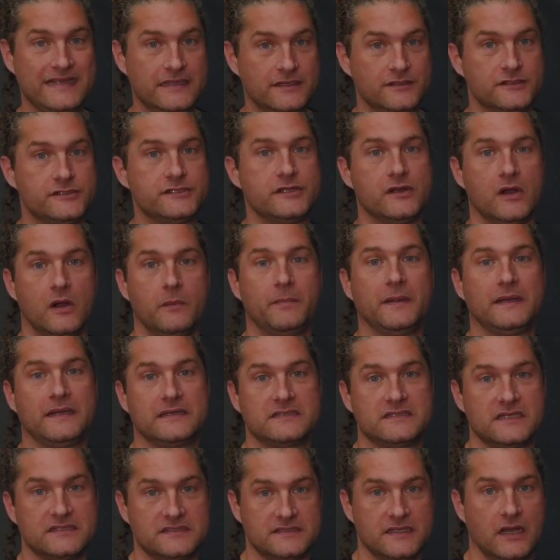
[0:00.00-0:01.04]
into
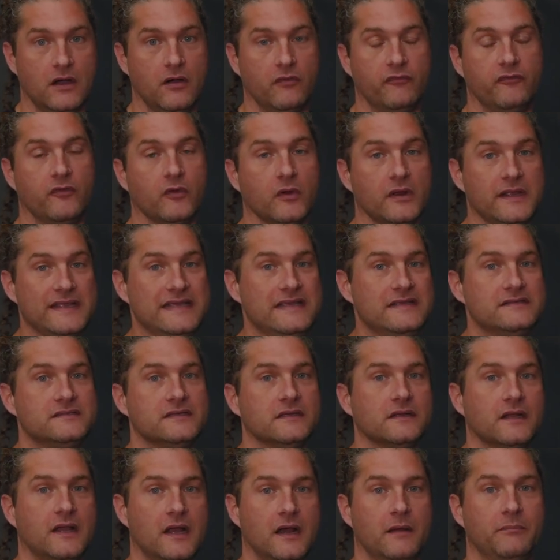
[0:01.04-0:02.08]
OpenSSL for
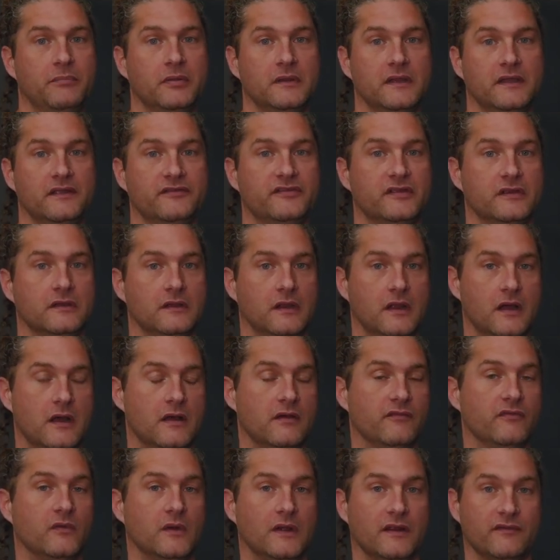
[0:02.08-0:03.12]
easier compilation
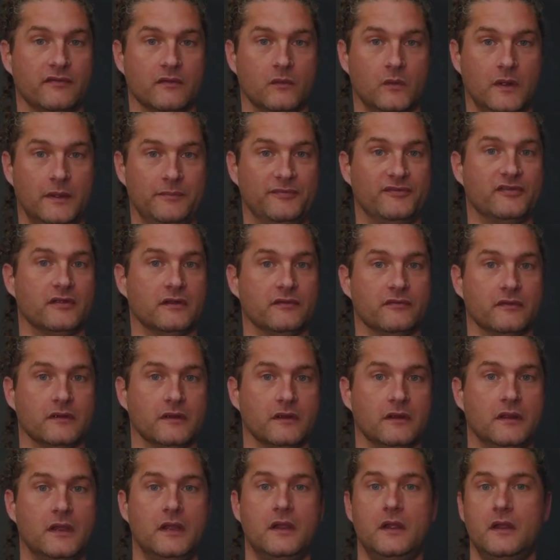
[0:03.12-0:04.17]
of whatever web
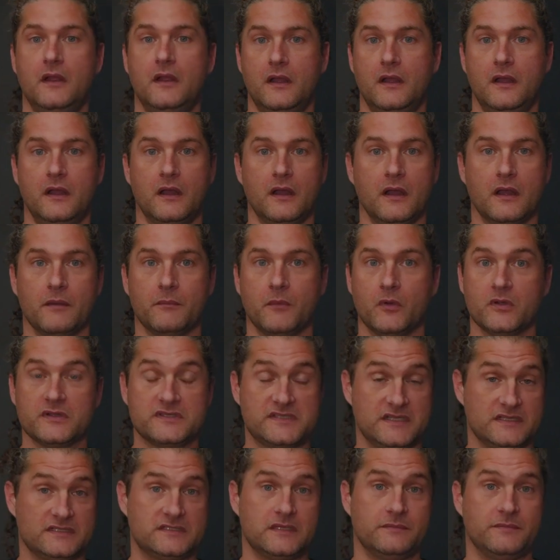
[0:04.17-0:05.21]
server or
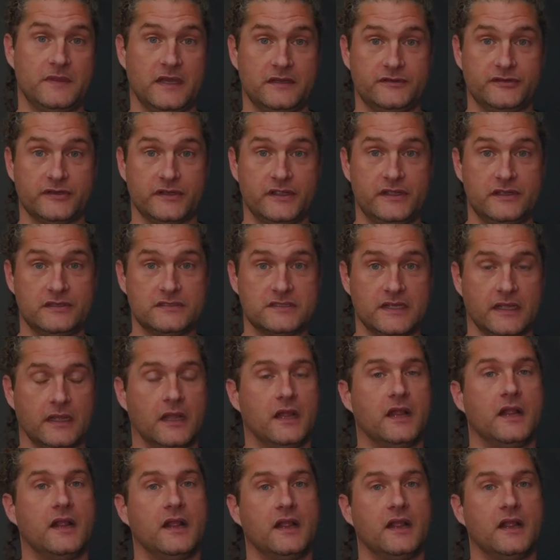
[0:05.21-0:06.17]
system that you're using.